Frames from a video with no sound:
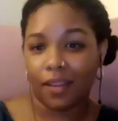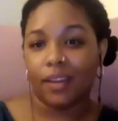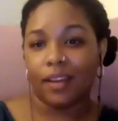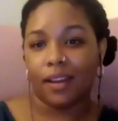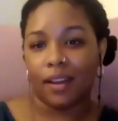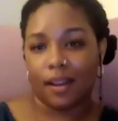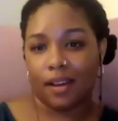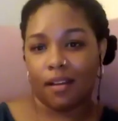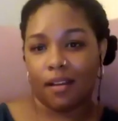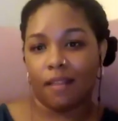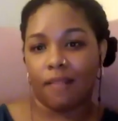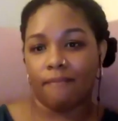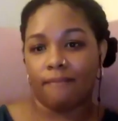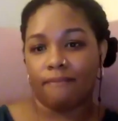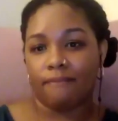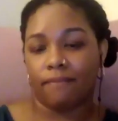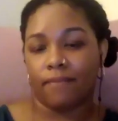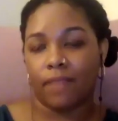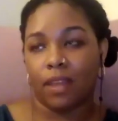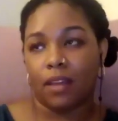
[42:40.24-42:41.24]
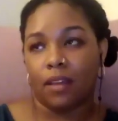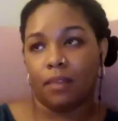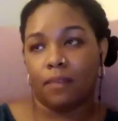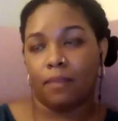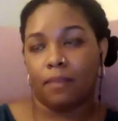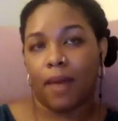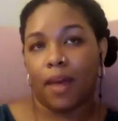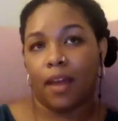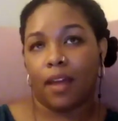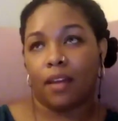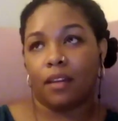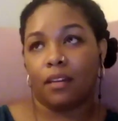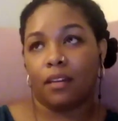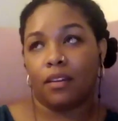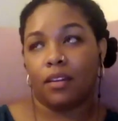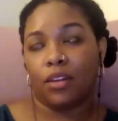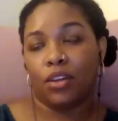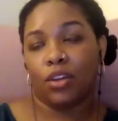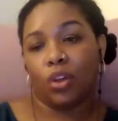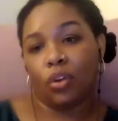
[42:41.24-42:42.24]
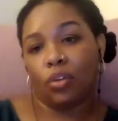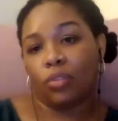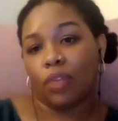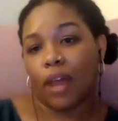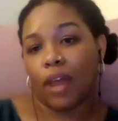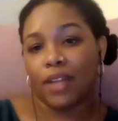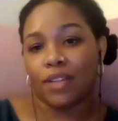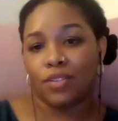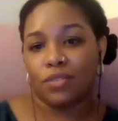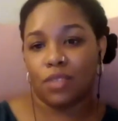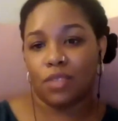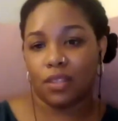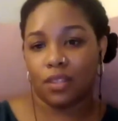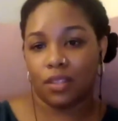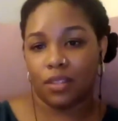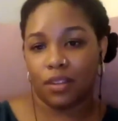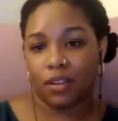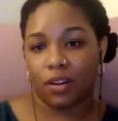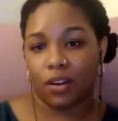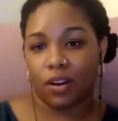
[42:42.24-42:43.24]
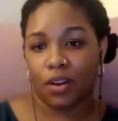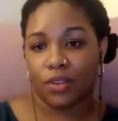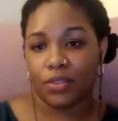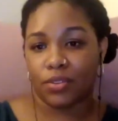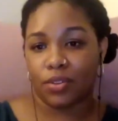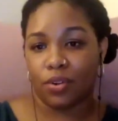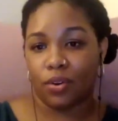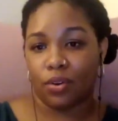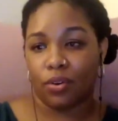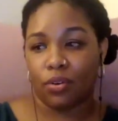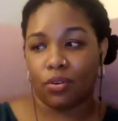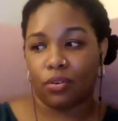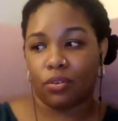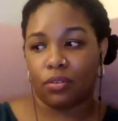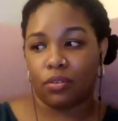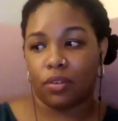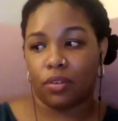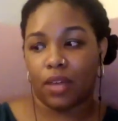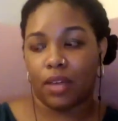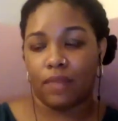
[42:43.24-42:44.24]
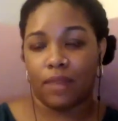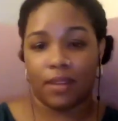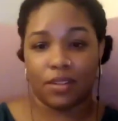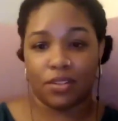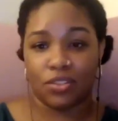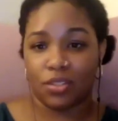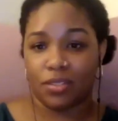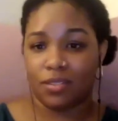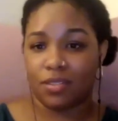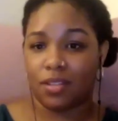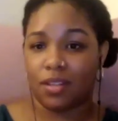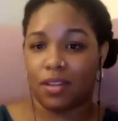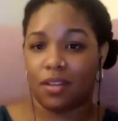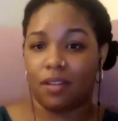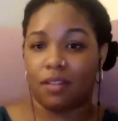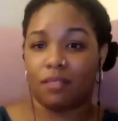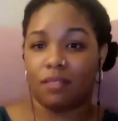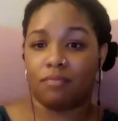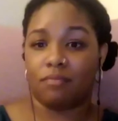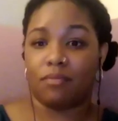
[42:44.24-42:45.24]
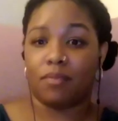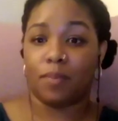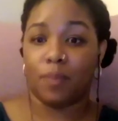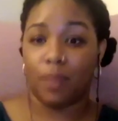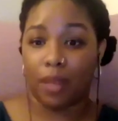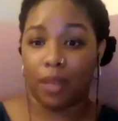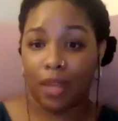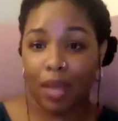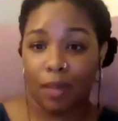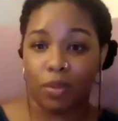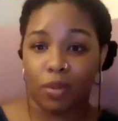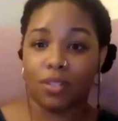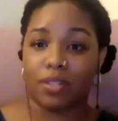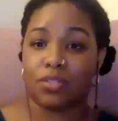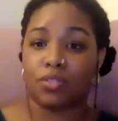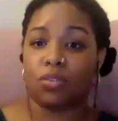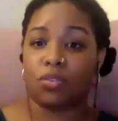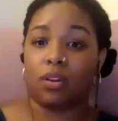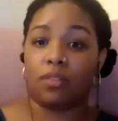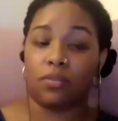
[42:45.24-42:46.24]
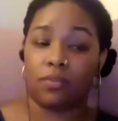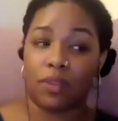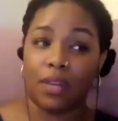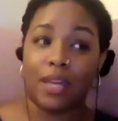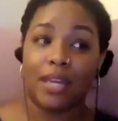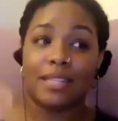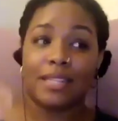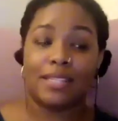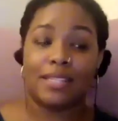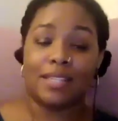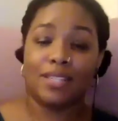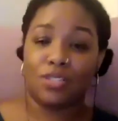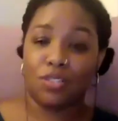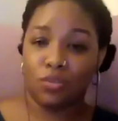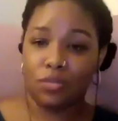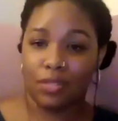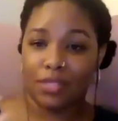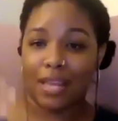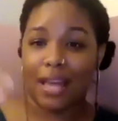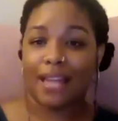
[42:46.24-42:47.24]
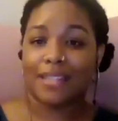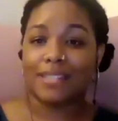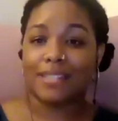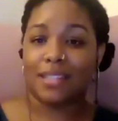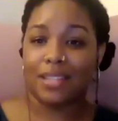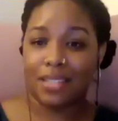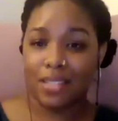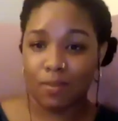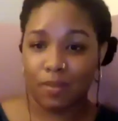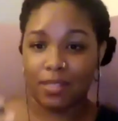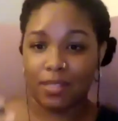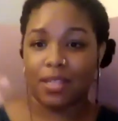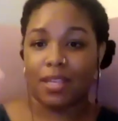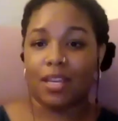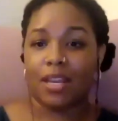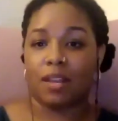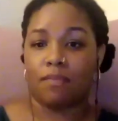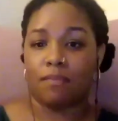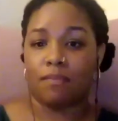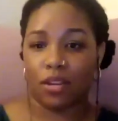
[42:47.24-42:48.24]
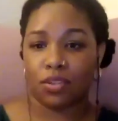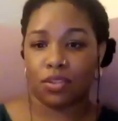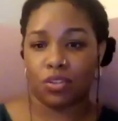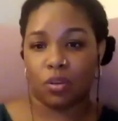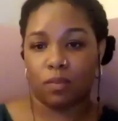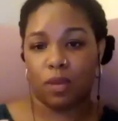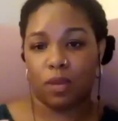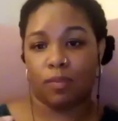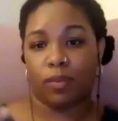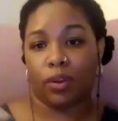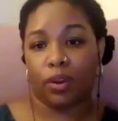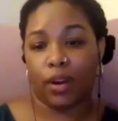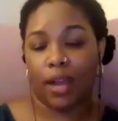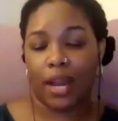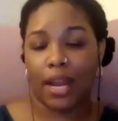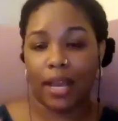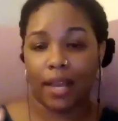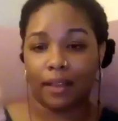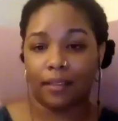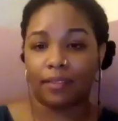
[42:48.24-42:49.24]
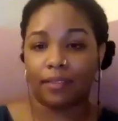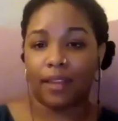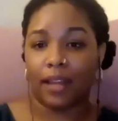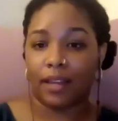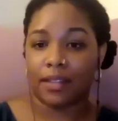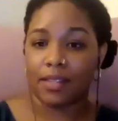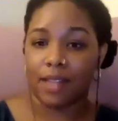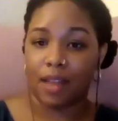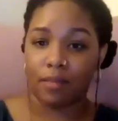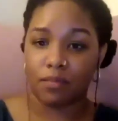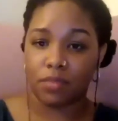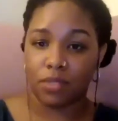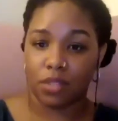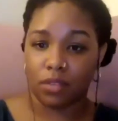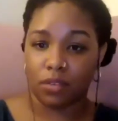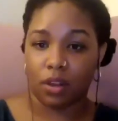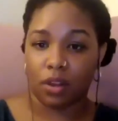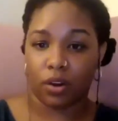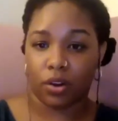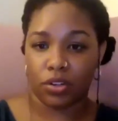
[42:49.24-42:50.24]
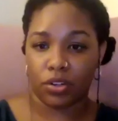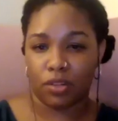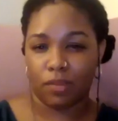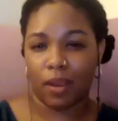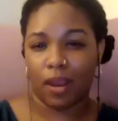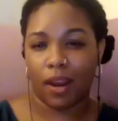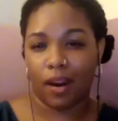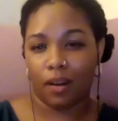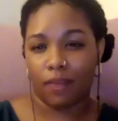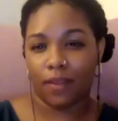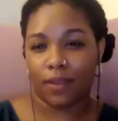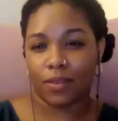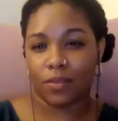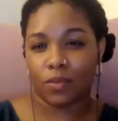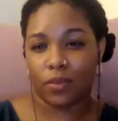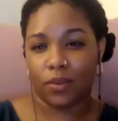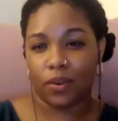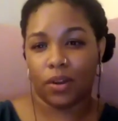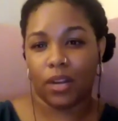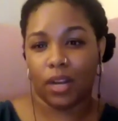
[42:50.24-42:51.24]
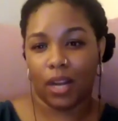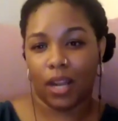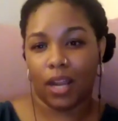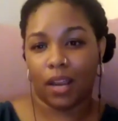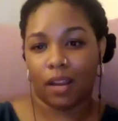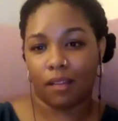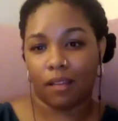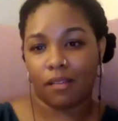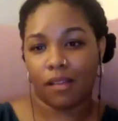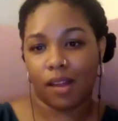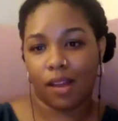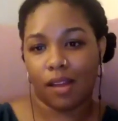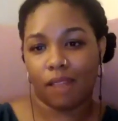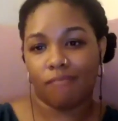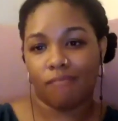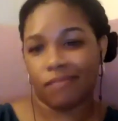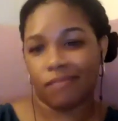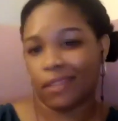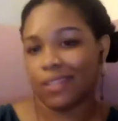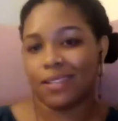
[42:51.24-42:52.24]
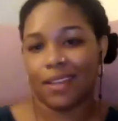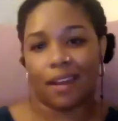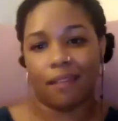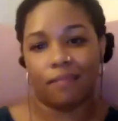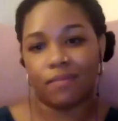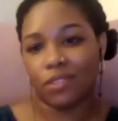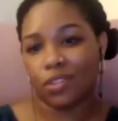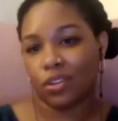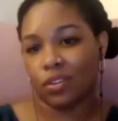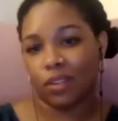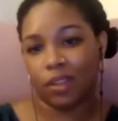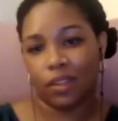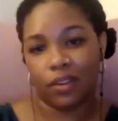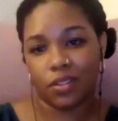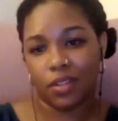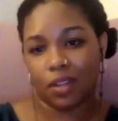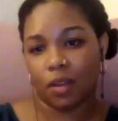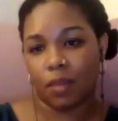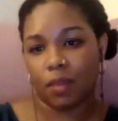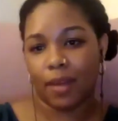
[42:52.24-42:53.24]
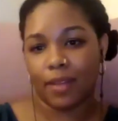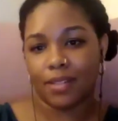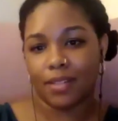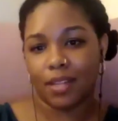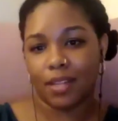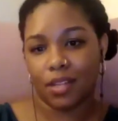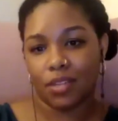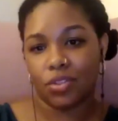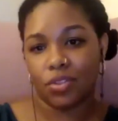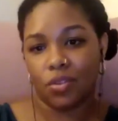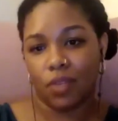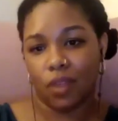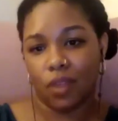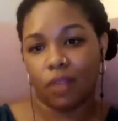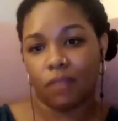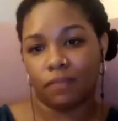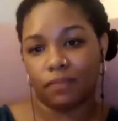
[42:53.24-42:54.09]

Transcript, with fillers: Um, mm-hmm. But, you know, I do think that there are also advantages to being able to sort of see students as they need to be seen and make sure people are getting linked up to longer term care if that's what they're needing. Um, yeah. Because, yeah, certainly there's a capacity issue there.